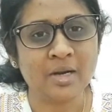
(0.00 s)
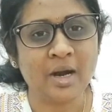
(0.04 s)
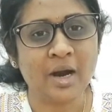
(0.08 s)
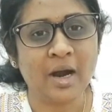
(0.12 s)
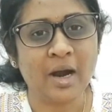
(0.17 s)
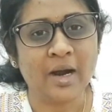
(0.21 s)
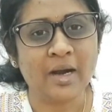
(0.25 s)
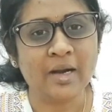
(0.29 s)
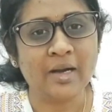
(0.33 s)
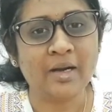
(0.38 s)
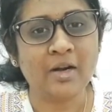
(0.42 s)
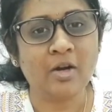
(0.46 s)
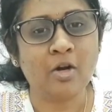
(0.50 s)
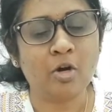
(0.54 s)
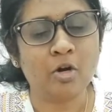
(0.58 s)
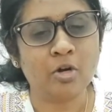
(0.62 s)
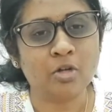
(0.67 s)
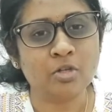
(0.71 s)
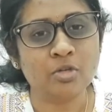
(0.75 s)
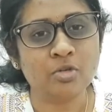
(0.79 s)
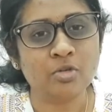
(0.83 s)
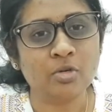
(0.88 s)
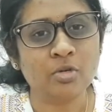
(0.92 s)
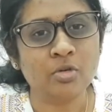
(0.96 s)
and
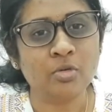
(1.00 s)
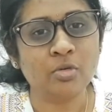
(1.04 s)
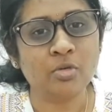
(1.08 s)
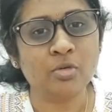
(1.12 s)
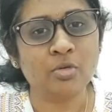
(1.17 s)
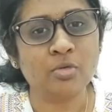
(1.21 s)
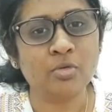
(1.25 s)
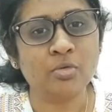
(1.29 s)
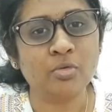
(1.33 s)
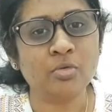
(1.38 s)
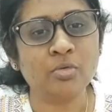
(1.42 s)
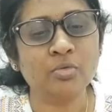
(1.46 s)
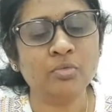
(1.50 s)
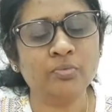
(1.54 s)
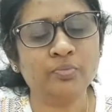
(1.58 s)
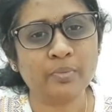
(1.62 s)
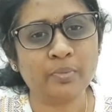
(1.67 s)
also to